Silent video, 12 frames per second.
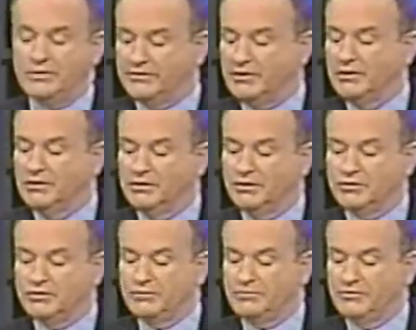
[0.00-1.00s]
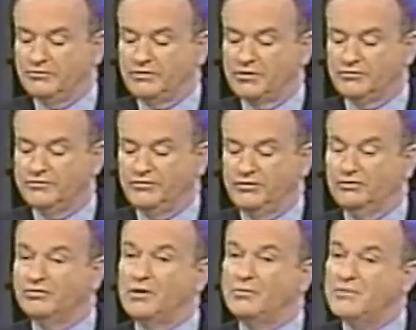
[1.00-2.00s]
But the leadership of this country
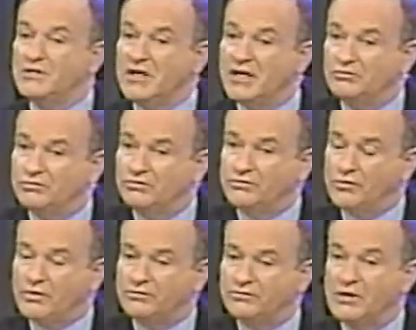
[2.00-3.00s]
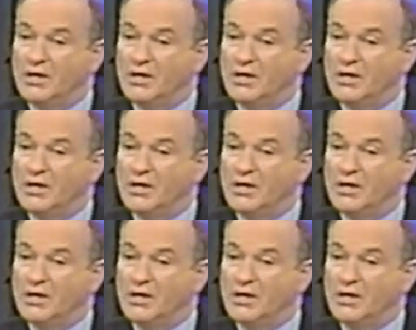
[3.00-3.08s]
feels that would be dangerous for us.